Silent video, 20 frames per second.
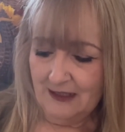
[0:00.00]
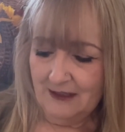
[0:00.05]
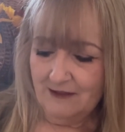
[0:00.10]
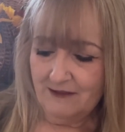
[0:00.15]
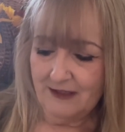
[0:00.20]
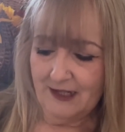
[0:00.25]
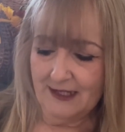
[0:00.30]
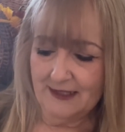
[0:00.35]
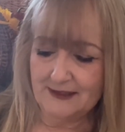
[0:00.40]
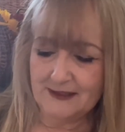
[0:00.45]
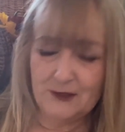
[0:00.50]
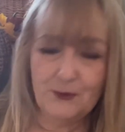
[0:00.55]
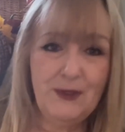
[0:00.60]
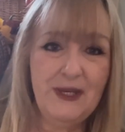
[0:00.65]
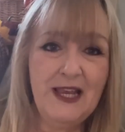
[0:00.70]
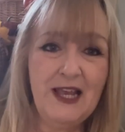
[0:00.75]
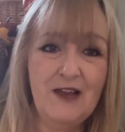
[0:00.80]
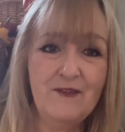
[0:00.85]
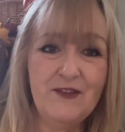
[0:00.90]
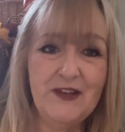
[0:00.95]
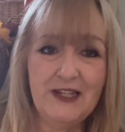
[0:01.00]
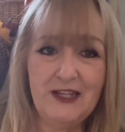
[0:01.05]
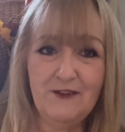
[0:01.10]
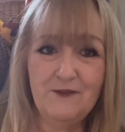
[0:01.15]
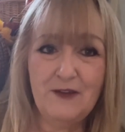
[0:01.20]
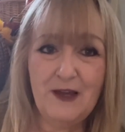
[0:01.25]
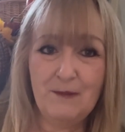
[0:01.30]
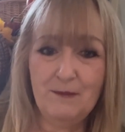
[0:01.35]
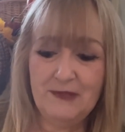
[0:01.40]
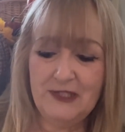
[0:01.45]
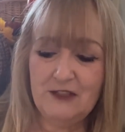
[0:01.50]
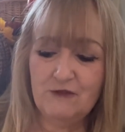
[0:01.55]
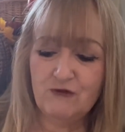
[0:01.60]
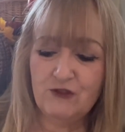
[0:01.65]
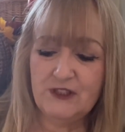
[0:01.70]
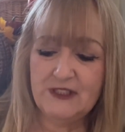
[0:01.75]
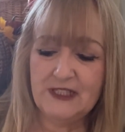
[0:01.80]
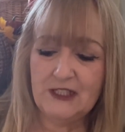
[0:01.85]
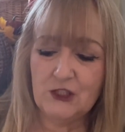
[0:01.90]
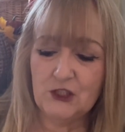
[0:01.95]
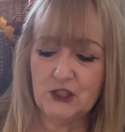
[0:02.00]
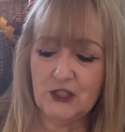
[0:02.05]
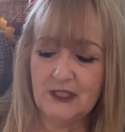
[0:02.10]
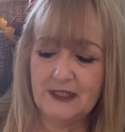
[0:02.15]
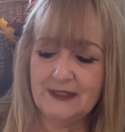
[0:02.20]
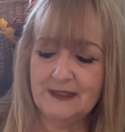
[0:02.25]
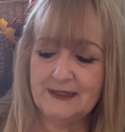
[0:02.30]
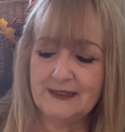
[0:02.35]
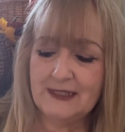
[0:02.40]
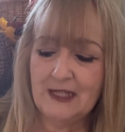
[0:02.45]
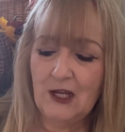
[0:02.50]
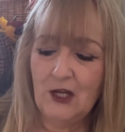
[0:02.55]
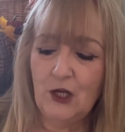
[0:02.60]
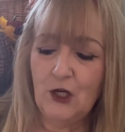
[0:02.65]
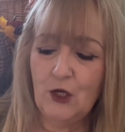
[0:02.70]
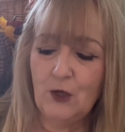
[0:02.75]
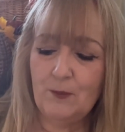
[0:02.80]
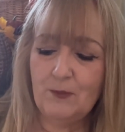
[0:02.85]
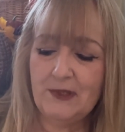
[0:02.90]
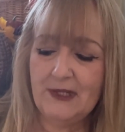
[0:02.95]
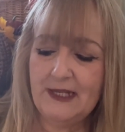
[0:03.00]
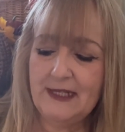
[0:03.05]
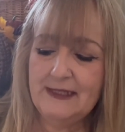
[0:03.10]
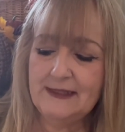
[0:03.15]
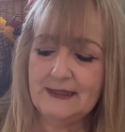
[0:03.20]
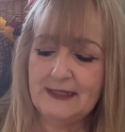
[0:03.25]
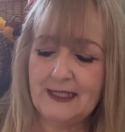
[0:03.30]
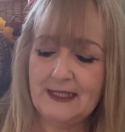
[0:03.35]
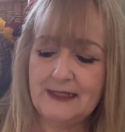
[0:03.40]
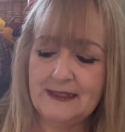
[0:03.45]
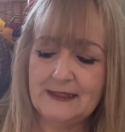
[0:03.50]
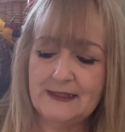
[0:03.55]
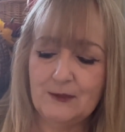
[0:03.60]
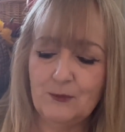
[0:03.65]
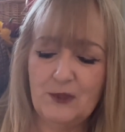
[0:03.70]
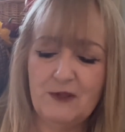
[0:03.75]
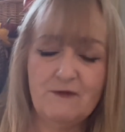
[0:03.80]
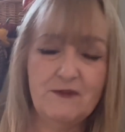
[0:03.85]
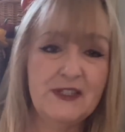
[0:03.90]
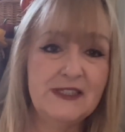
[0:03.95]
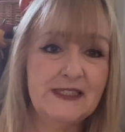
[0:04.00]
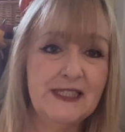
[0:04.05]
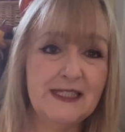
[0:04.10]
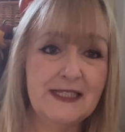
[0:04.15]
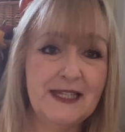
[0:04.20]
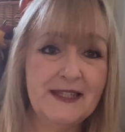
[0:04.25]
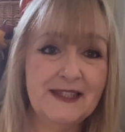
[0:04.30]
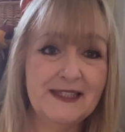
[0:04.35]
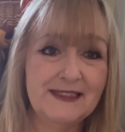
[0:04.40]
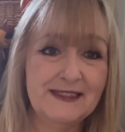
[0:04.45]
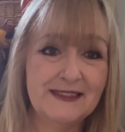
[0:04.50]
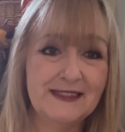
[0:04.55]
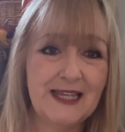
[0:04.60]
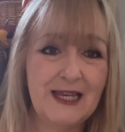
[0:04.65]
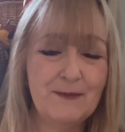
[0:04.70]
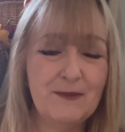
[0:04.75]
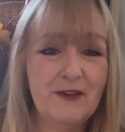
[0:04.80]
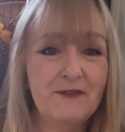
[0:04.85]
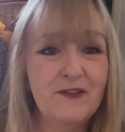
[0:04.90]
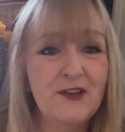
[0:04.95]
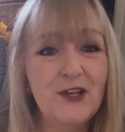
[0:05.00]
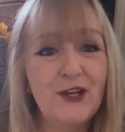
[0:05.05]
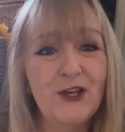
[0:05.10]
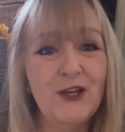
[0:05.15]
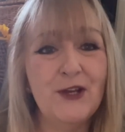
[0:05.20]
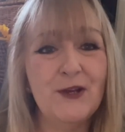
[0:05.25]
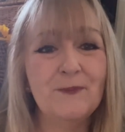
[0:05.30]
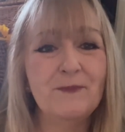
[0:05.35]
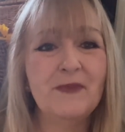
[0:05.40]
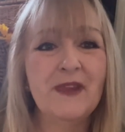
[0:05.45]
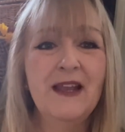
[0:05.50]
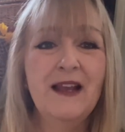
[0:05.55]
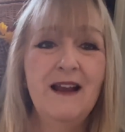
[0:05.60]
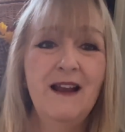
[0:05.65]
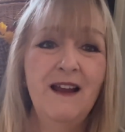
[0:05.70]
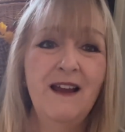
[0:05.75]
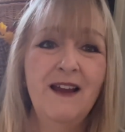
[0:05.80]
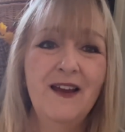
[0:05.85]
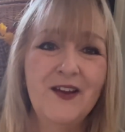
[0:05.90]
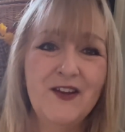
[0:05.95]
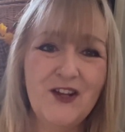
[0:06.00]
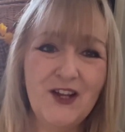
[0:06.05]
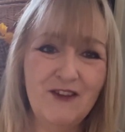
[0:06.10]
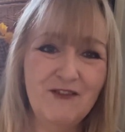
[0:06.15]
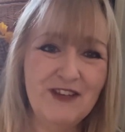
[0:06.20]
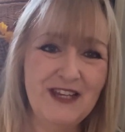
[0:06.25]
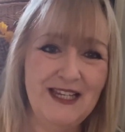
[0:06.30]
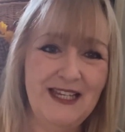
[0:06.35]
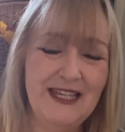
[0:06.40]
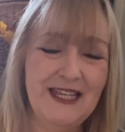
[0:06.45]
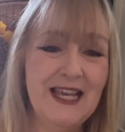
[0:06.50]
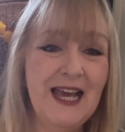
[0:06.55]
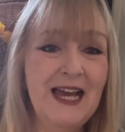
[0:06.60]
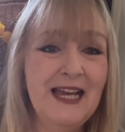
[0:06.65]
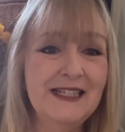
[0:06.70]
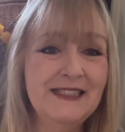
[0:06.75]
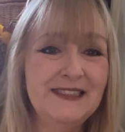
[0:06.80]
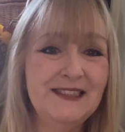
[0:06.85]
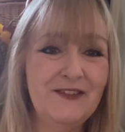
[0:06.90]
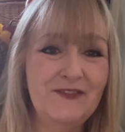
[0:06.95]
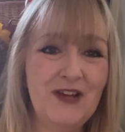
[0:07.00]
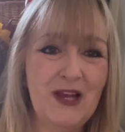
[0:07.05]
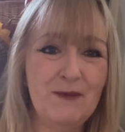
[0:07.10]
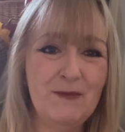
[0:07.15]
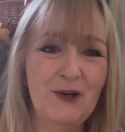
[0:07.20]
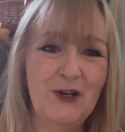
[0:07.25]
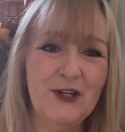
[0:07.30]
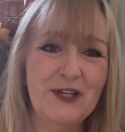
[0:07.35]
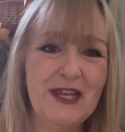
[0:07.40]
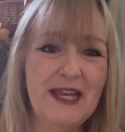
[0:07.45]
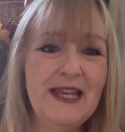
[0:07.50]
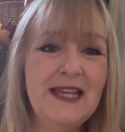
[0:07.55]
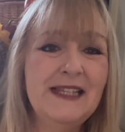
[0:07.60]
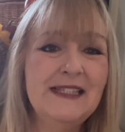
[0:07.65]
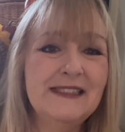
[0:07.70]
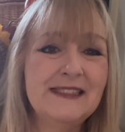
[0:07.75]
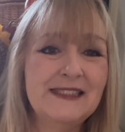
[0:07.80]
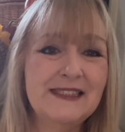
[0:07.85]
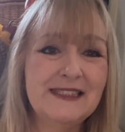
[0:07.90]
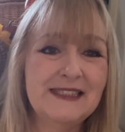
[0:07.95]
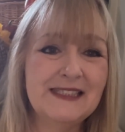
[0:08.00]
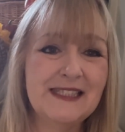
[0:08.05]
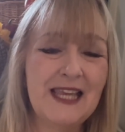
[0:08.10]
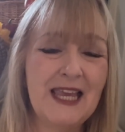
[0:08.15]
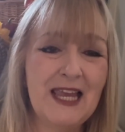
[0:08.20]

Right, do we have any family traditions or places that we visit at this time of year? Not really, guys, if I'm honest.